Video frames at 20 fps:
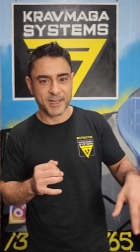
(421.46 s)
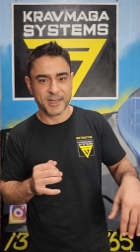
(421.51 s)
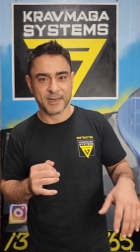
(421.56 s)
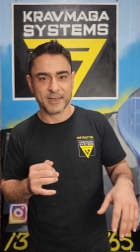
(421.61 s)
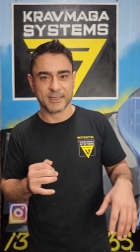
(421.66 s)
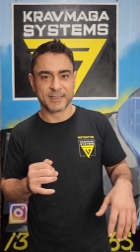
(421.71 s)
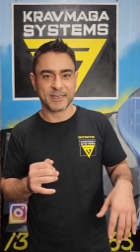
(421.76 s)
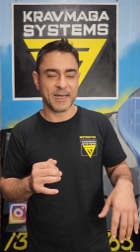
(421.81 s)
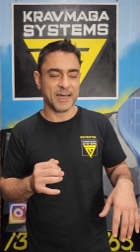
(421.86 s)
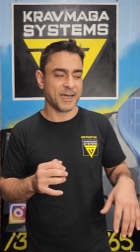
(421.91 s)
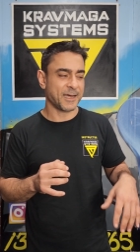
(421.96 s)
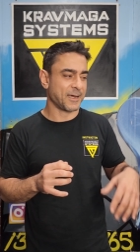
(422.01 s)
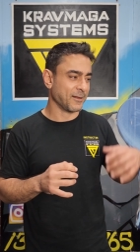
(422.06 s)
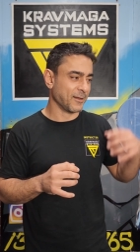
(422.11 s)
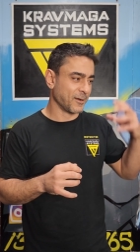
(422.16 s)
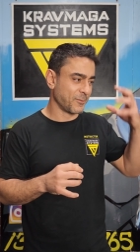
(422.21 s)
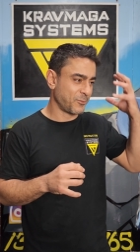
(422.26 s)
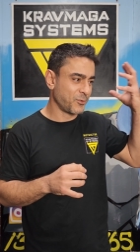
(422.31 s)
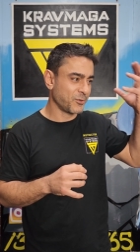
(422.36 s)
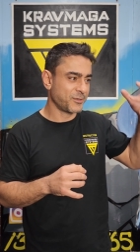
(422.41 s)
an attacker,
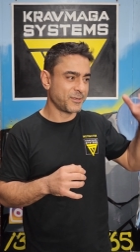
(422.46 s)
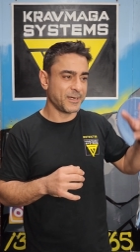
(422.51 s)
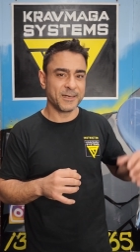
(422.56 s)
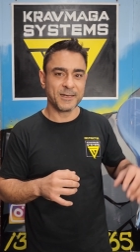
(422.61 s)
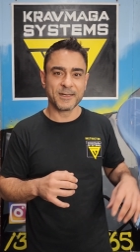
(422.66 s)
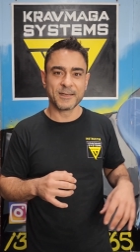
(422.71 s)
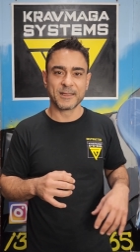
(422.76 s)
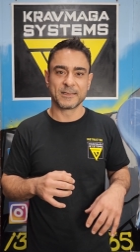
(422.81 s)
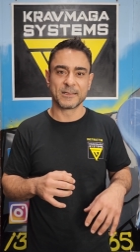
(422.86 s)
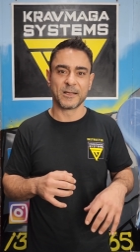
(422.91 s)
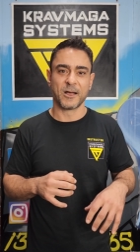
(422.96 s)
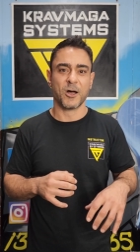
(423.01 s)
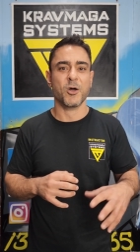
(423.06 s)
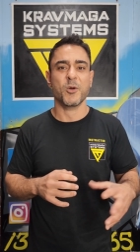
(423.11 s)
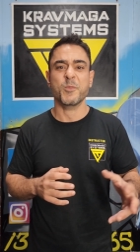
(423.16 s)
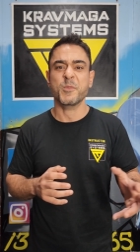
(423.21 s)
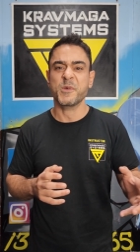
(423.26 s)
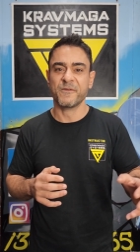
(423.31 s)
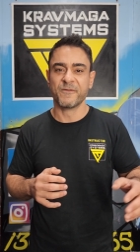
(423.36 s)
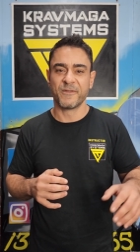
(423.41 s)
like pretending there's a
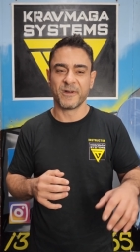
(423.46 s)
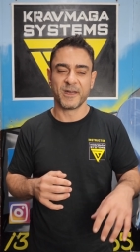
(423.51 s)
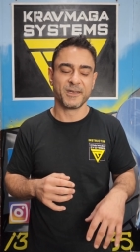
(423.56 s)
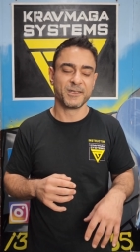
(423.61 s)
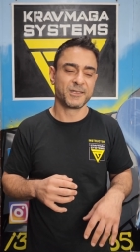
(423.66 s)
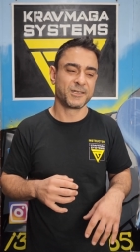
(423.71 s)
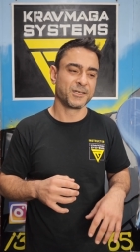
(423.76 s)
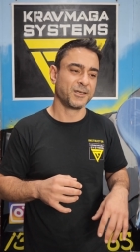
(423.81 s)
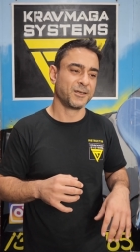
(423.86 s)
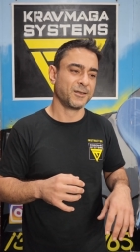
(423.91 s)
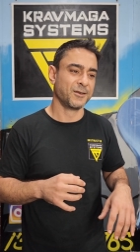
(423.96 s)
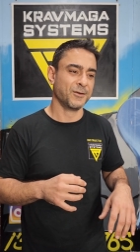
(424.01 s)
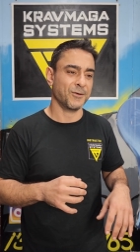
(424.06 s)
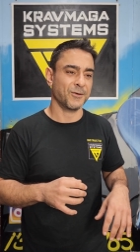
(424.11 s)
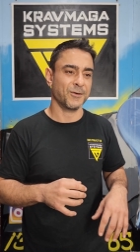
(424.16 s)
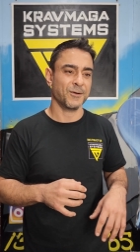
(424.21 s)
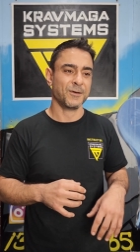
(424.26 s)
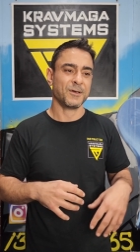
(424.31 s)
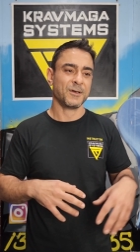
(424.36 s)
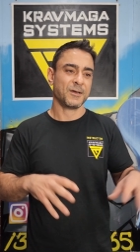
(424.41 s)
home invasion
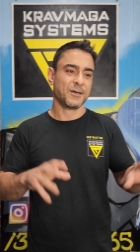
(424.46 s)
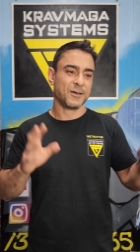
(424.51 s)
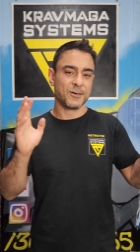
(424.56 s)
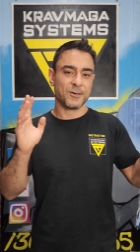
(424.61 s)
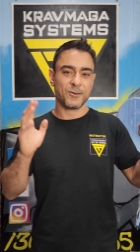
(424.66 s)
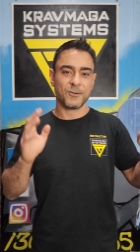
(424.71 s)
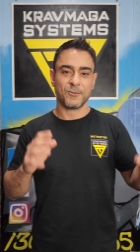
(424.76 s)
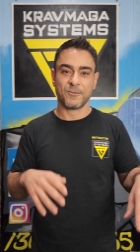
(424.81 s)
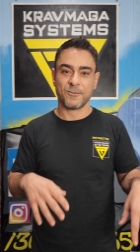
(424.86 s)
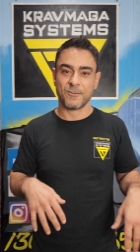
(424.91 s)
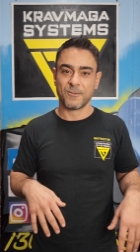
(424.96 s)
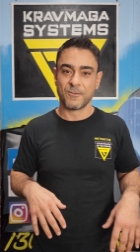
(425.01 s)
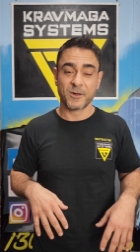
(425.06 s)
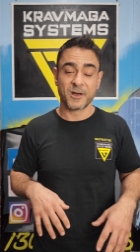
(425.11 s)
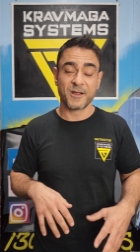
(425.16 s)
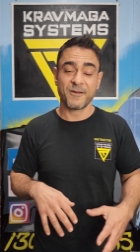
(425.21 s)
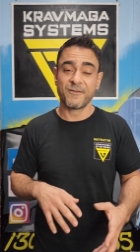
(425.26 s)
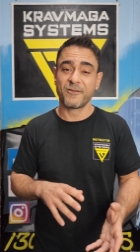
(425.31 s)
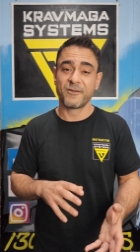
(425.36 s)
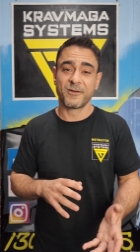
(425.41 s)
or
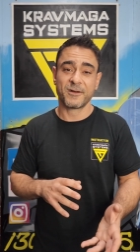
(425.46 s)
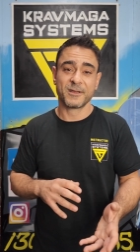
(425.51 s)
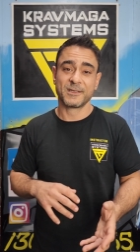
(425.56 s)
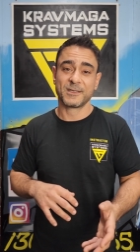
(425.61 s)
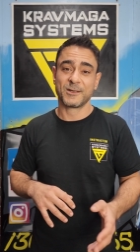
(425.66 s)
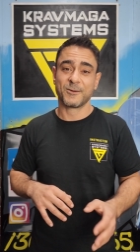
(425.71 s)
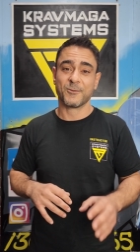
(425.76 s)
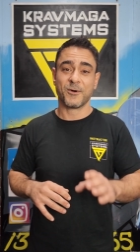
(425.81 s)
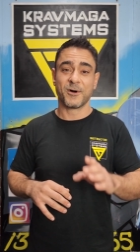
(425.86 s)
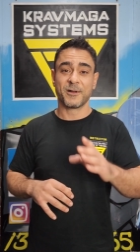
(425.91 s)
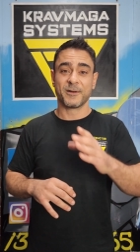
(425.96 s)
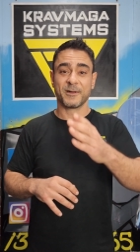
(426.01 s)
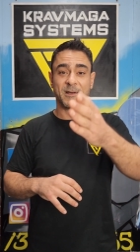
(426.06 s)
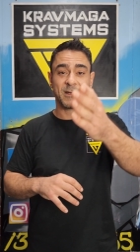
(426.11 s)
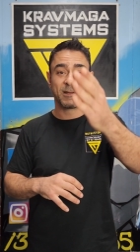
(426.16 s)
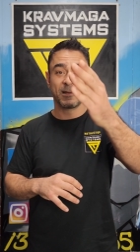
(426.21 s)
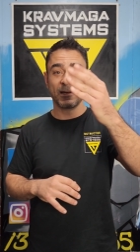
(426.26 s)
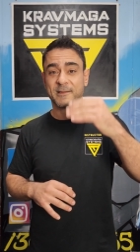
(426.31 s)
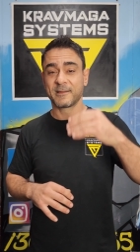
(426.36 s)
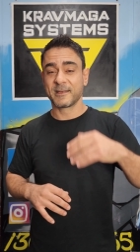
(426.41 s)
whatever it is you want.
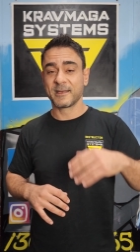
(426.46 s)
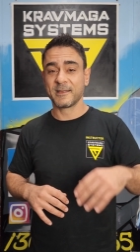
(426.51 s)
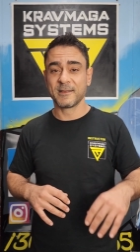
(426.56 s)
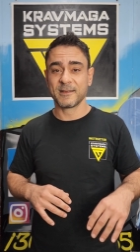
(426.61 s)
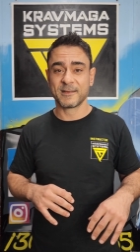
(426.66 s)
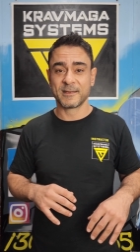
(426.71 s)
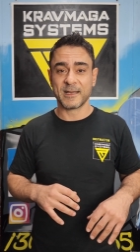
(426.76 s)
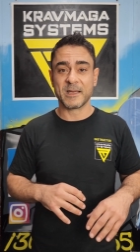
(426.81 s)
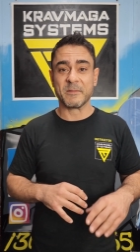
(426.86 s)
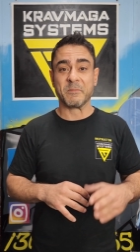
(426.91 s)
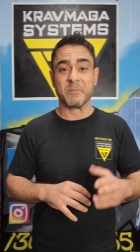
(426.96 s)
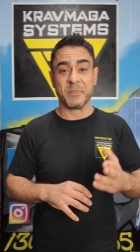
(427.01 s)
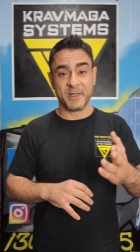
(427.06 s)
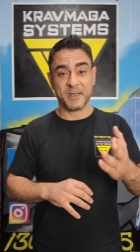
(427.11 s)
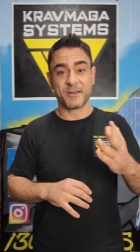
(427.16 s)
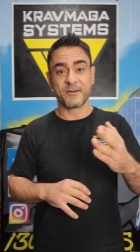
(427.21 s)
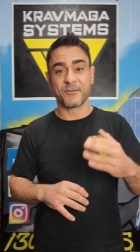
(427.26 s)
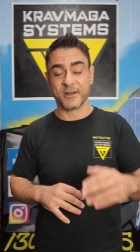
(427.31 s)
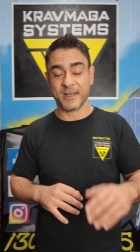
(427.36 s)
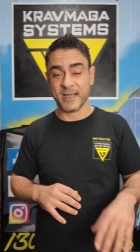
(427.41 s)
At the end of the day, be
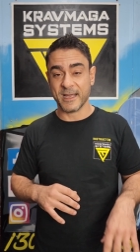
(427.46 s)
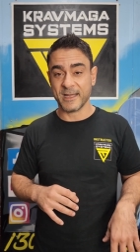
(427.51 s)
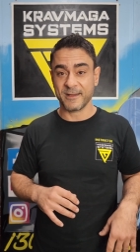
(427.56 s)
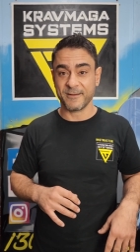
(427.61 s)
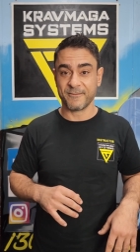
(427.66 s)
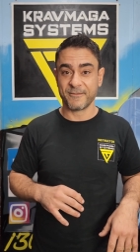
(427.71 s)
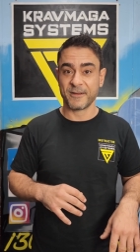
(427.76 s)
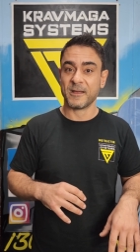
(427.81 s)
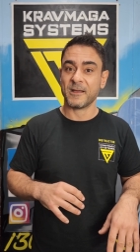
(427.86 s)
creative.